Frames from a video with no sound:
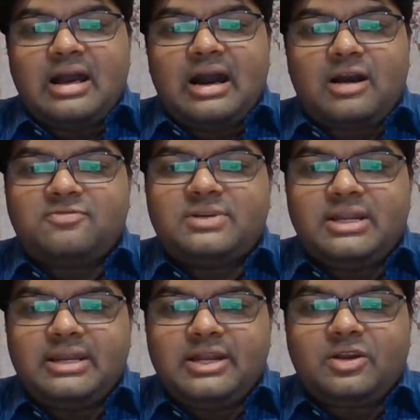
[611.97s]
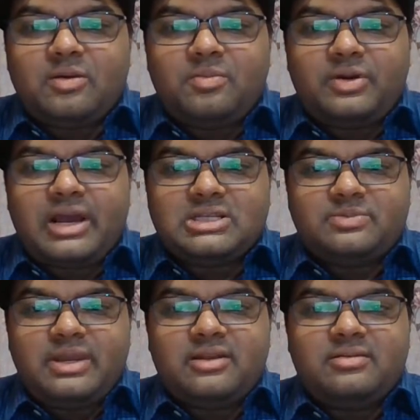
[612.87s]
After a lead compound has
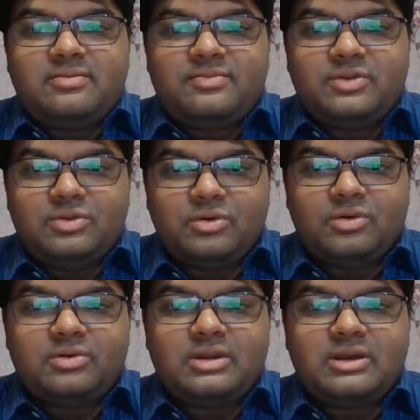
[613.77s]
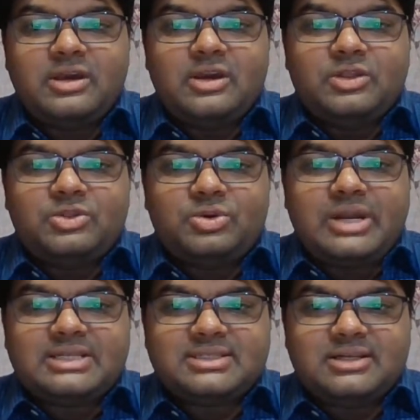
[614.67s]
been known through
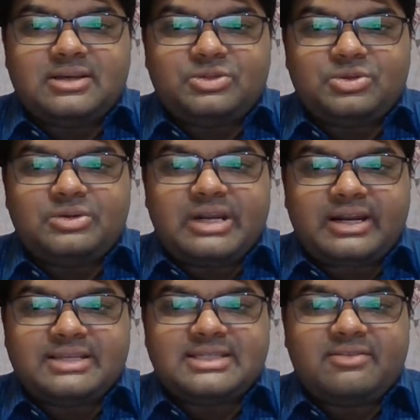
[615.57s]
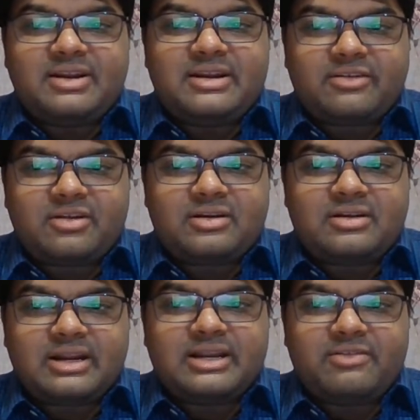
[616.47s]
drug discovery and
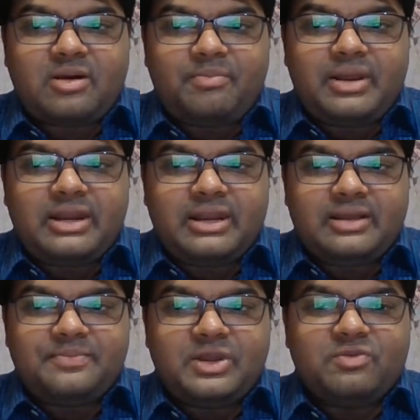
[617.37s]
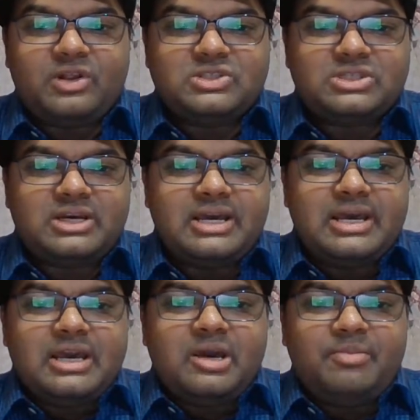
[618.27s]
drug development, it involves
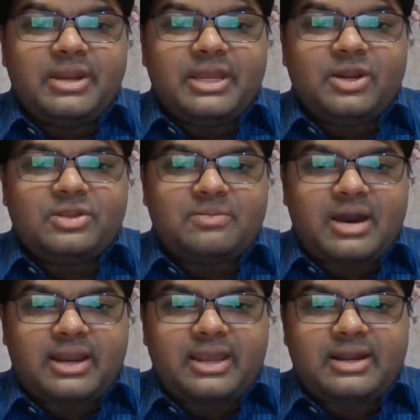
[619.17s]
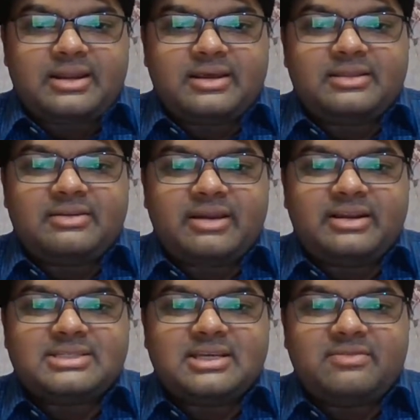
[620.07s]
bringing to the market. The drug
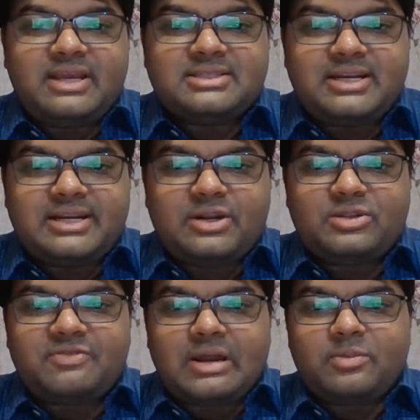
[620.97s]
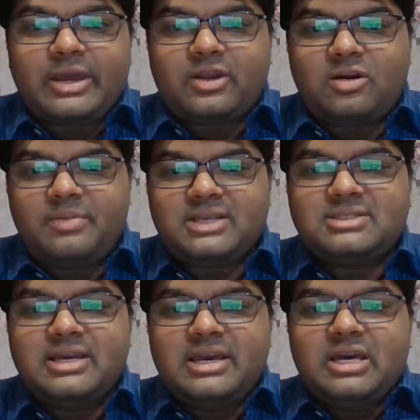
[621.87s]
discovery is related to the pharmacoeconomics,
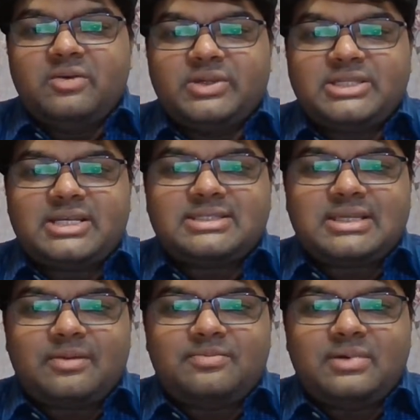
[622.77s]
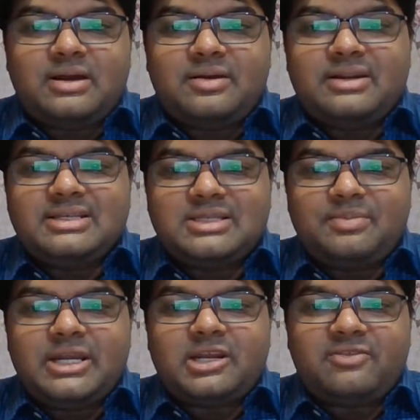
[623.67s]
which is a sub
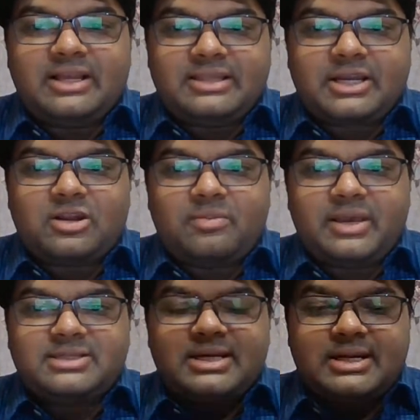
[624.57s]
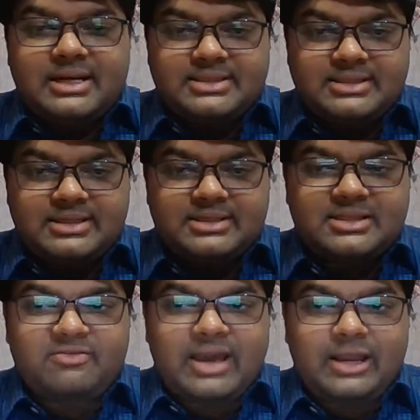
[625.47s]
discipline of health economics that considers
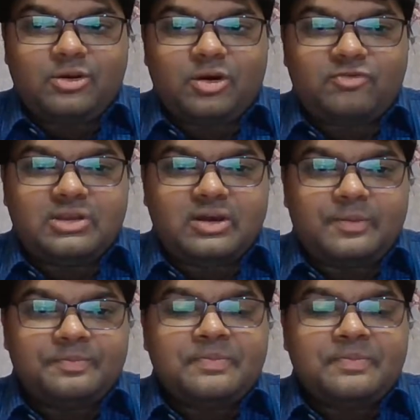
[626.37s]
the value of the